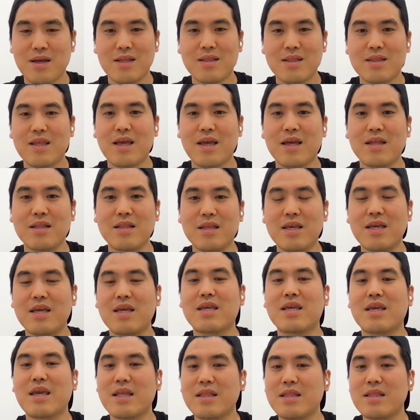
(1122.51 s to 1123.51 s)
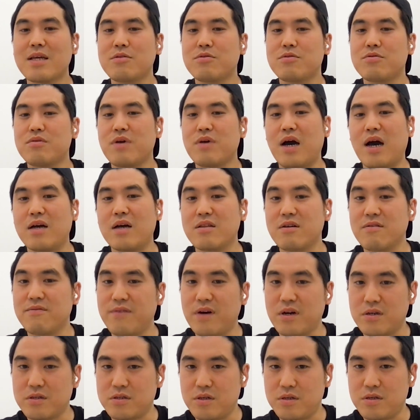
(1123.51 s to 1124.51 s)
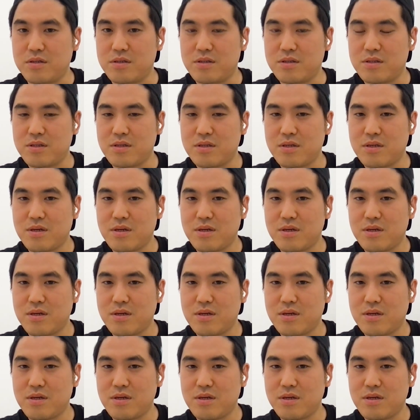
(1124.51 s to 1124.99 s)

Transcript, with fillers: then it cannot do other functions.